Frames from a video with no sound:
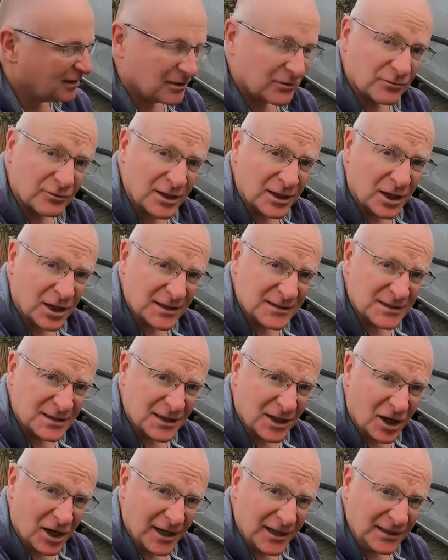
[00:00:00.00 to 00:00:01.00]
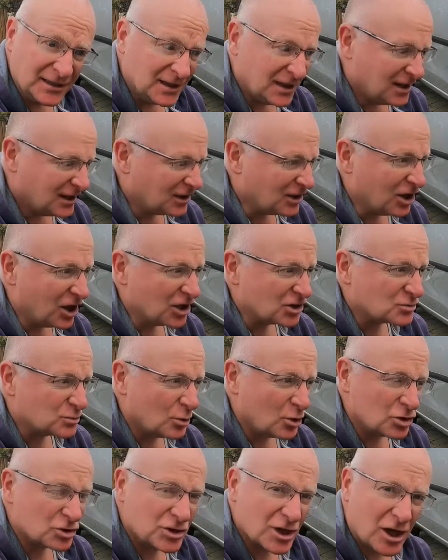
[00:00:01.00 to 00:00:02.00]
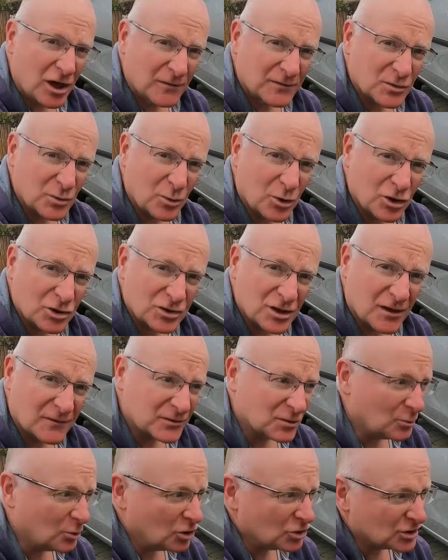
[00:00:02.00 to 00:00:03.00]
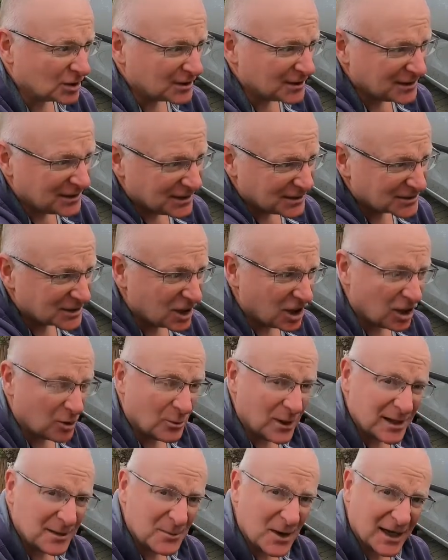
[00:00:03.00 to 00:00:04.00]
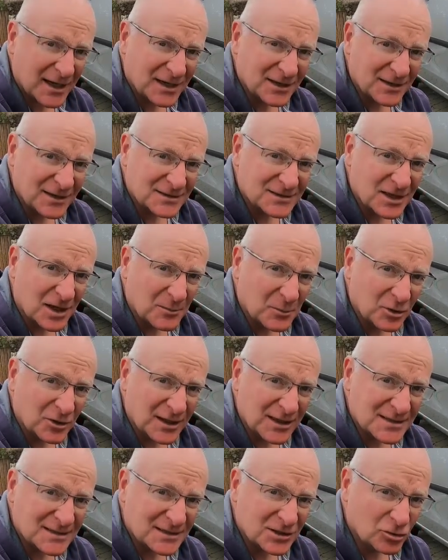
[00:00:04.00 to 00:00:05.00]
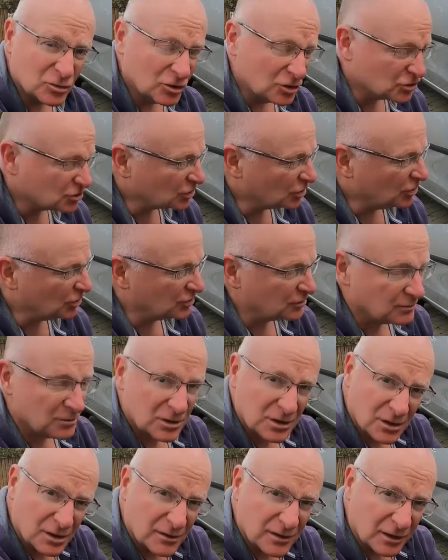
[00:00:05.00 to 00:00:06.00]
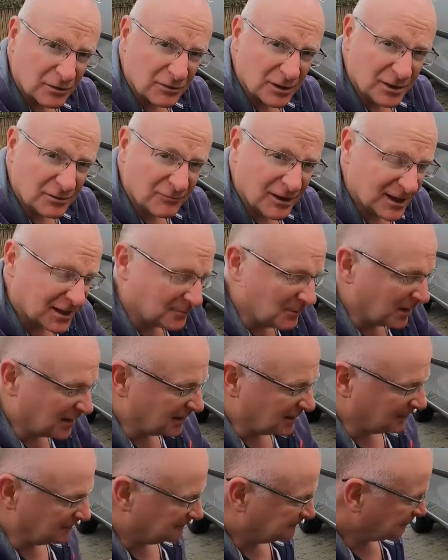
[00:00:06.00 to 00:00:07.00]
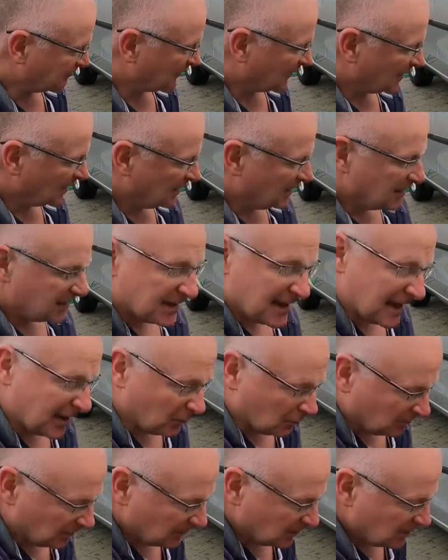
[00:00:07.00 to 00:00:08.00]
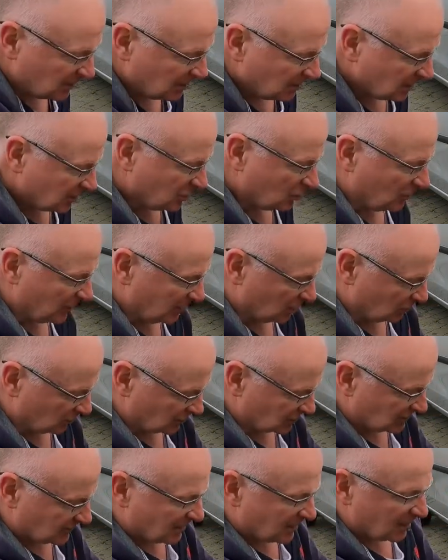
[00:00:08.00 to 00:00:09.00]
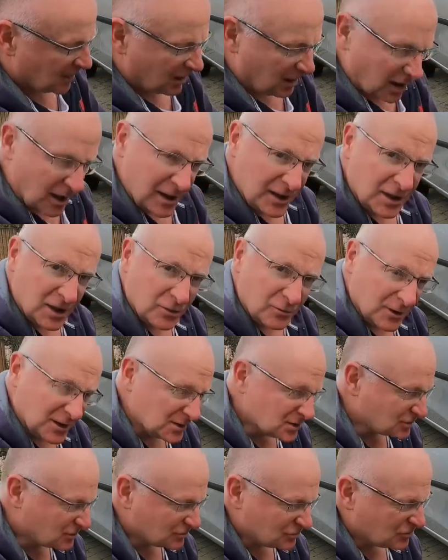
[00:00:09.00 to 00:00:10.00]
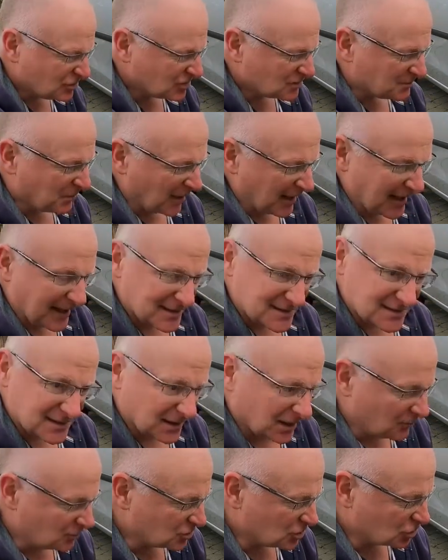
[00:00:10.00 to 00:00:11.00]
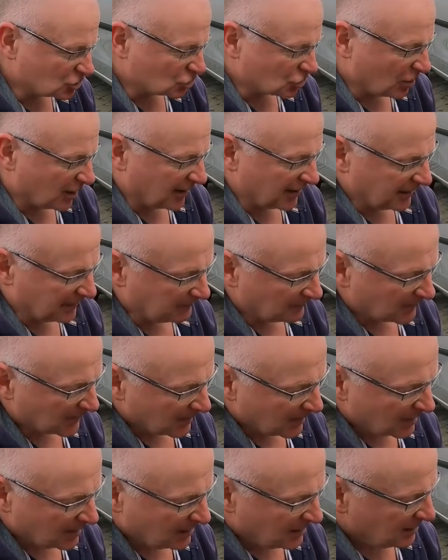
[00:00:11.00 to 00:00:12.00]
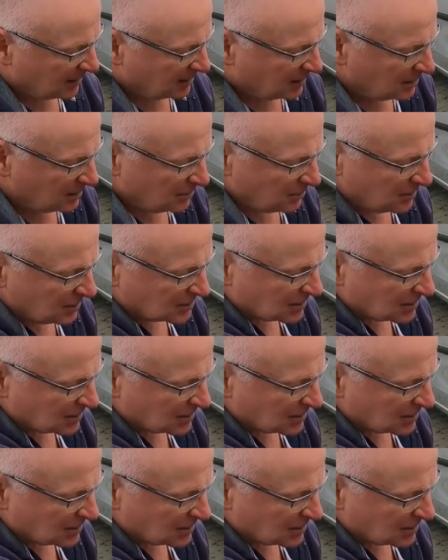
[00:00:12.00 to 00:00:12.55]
$3.99. Lasts wash after wash after wash. I did this car way back in the summer and it still looks good. Thoroughly recommend it. Now, the wheels. I noticed just by accident, I was just trying it. You know,